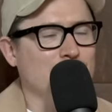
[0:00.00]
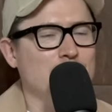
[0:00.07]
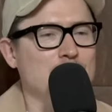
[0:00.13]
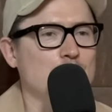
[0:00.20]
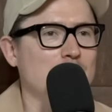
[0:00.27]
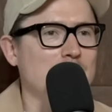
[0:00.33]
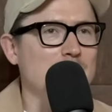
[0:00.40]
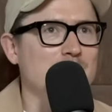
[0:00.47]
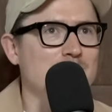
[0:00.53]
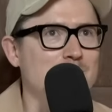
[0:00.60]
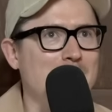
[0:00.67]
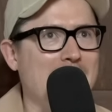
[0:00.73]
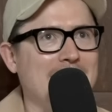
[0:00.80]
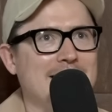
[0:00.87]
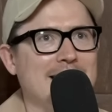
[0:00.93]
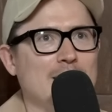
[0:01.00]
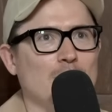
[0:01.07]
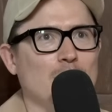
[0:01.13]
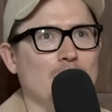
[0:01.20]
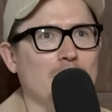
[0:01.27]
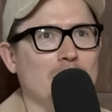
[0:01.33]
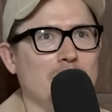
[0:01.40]
because you'll be banking
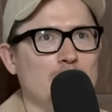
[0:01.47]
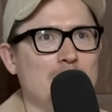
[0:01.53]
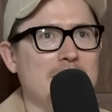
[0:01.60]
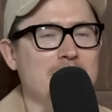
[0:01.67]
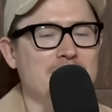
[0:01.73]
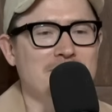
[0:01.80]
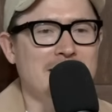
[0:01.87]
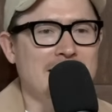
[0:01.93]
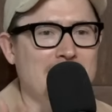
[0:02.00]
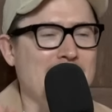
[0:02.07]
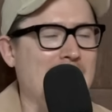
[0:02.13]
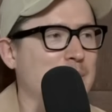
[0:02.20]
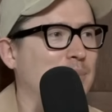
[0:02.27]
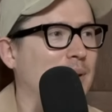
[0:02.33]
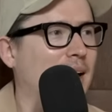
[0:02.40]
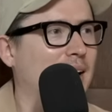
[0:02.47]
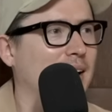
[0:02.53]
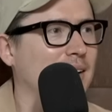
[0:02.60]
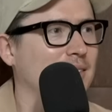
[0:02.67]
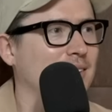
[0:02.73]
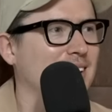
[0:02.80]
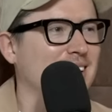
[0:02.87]
on it'll be that
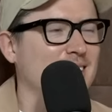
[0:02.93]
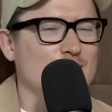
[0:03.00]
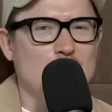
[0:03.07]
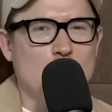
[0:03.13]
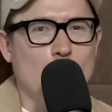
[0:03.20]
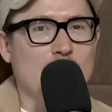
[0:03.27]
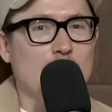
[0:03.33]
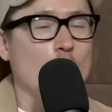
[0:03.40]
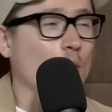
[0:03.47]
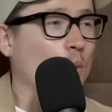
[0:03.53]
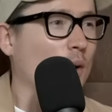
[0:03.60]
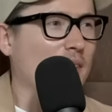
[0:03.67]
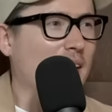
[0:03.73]
player. You kind of know what